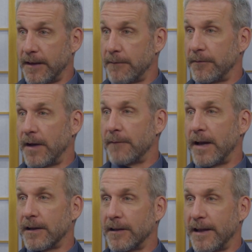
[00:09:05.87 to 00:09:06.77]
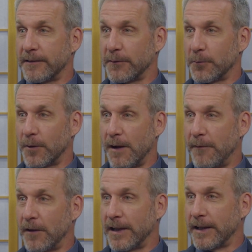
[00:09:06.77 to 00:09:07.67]
I've had classes where I
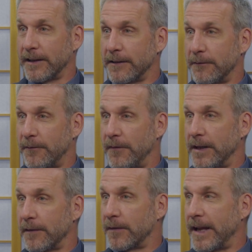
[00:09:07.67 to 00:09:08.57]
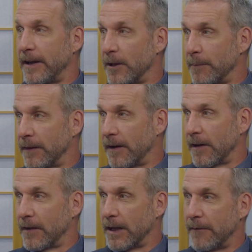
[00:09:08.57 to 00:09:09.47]
felt like it could fit a stadium in there,
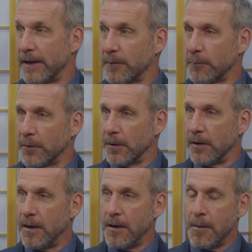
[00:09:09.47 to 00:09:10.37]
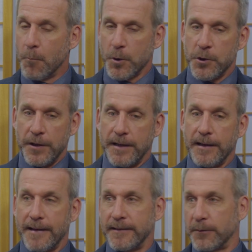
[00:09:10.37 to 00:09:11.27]
and then I've had some more unique
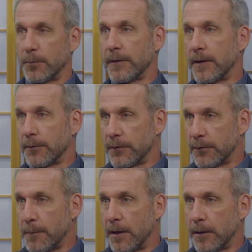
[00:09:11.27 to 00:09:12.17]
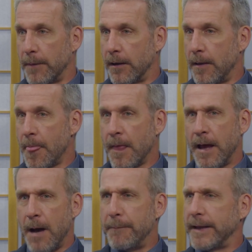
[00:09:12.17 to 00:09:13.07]
classes where there was a smaller amount.
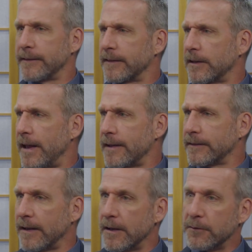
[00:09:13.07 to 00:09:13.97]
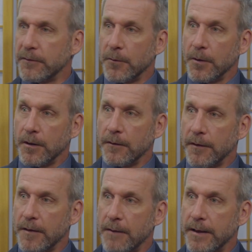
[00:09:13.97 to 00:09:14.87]
How big is the class size for
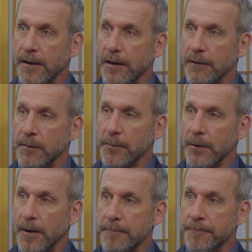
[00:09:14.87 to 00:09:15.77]
the Savvy Caregiver program?